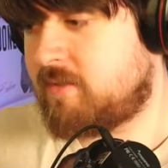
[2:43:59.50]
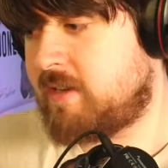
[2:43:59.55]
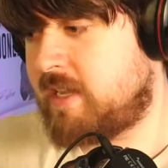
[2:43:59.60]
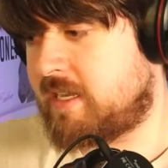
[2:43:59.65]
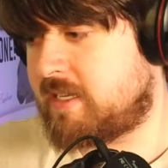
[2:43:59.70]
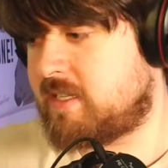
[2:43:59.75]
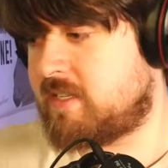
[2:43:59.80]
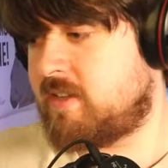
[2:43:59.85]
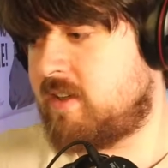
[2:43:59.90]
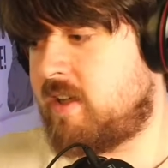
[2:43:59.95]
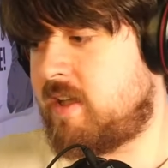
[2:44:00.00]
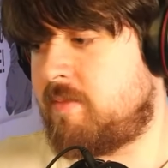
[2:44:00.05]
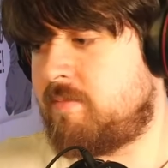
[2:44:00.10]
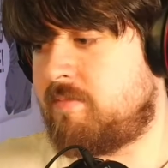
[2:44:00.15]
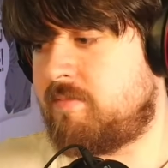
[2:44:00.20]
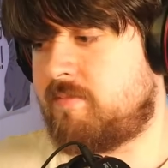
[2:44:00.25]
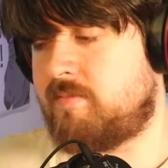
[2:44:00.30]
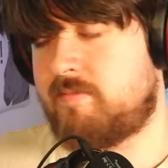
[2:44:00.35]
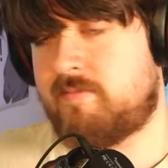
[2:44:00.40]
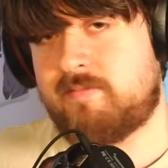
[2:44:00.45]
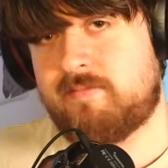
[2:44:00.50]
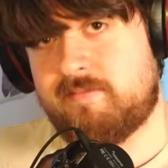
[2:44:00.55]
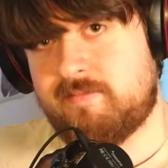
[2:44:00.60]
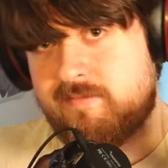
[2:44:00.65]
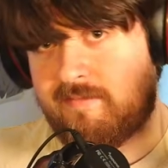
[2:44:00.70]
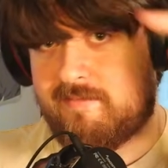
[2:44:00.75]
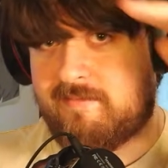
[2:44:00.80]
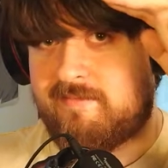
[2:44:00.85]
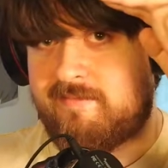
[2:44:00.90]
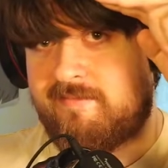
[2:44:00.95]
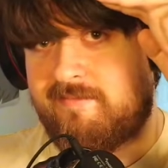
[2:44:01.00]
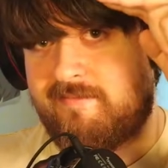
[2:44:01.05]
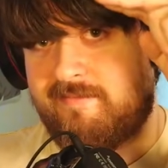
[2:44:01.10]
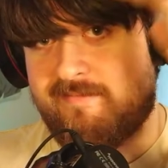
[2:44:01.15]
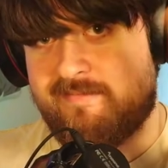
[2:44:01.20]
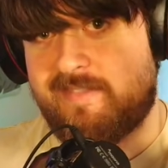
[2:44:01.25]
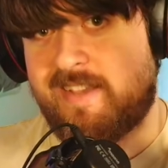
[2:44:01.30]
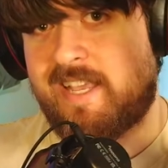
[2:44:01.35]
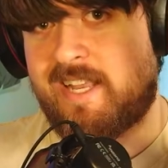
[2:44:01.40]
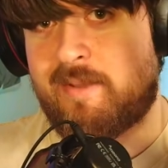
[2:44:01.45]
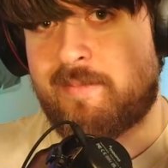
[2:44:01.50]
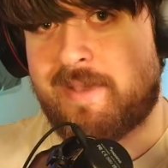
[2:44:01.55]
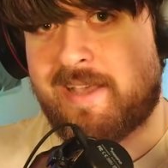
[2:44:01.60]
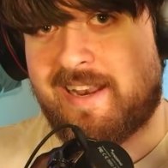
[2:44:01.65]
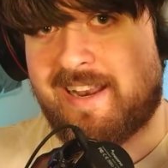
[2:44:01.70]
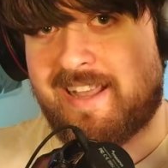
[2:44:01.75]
next time, in a bit,